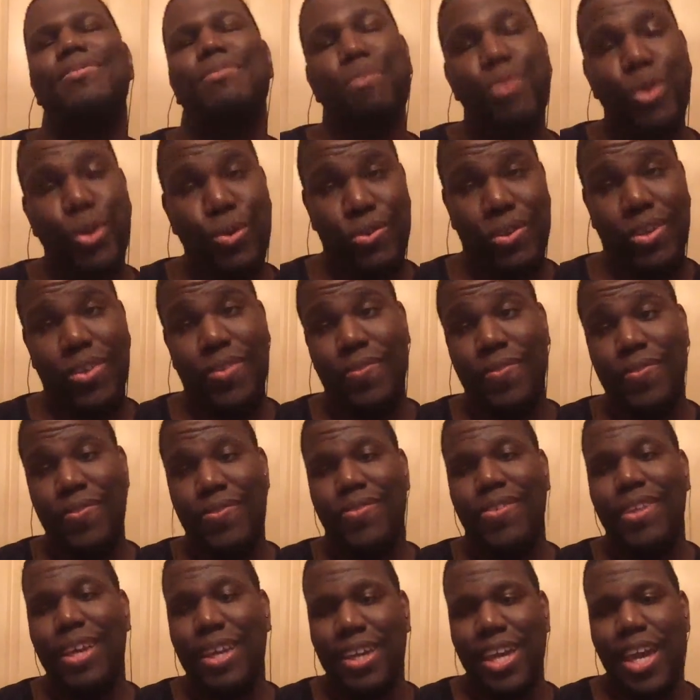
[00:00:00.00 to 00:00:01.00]
movie
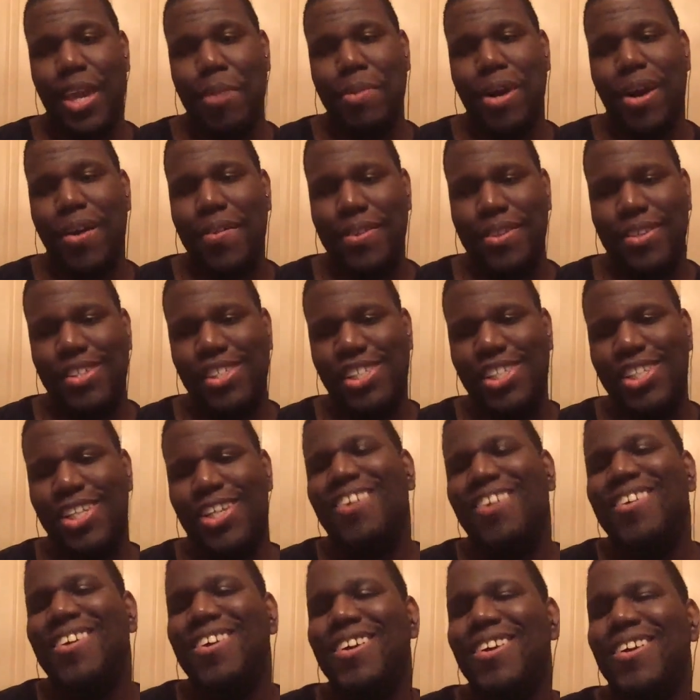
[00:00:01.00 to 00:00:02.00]
that came out this
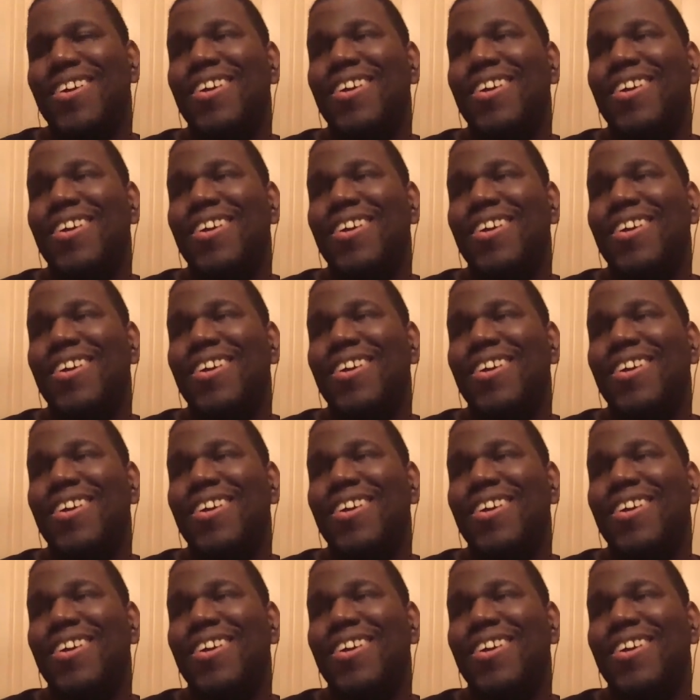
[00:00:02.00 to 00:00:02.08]
year.